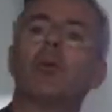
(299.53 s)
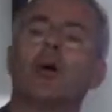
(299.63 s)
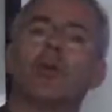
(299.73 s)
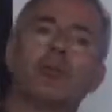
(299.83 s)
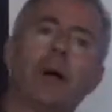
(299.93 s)

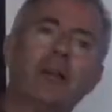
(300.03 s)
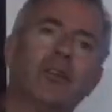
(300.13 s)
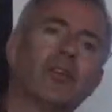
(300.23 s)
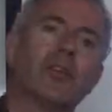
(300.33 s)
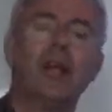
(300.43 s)
of
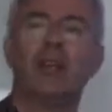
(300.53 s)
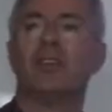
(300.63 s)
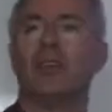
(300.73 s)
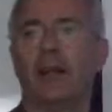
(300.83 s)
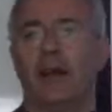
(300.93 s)
patents
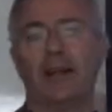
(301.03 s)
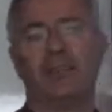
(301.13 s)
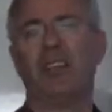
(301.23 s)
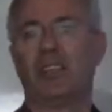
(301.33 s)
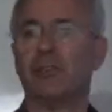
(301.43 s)

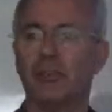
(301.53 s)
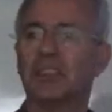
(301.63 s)
effectively